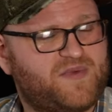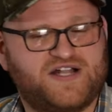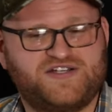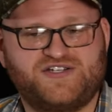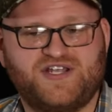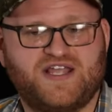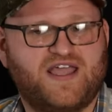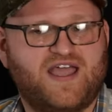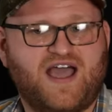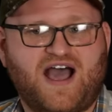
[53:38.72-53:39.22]

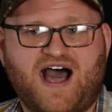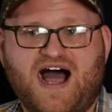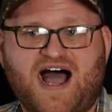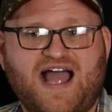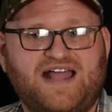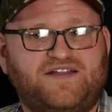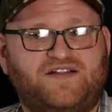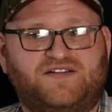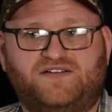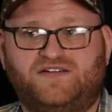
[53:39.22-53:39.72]
Absolutely much.
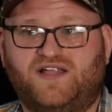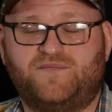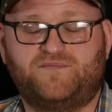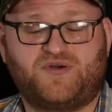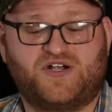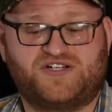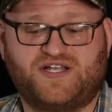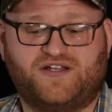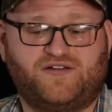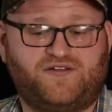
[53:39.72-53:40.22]
Absolutely
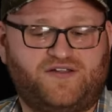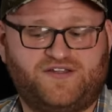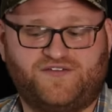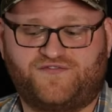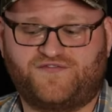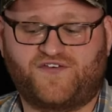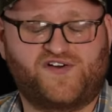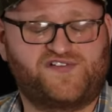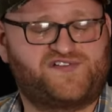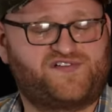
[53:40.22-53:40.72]
not. I
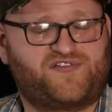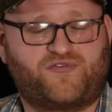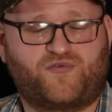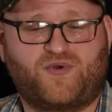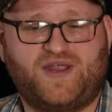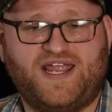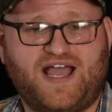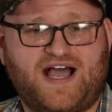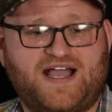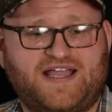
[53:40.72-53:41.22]
particularly the
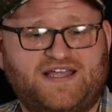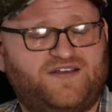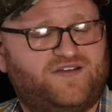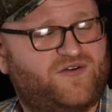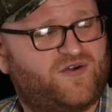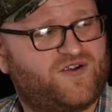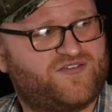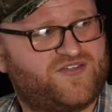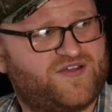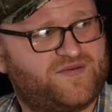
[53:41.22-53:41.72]
first three, I
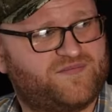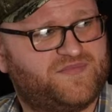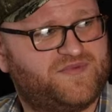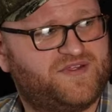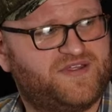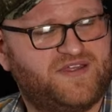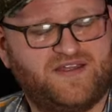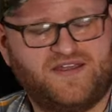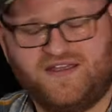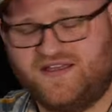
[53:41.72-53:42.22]
adore
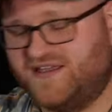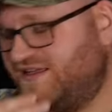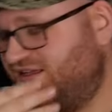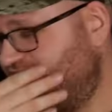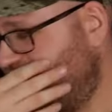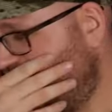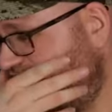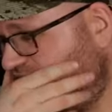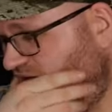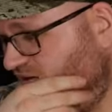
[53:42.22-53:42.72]
them.
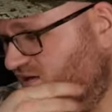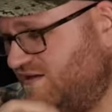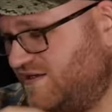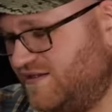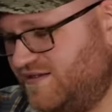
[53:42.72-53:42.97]
I, I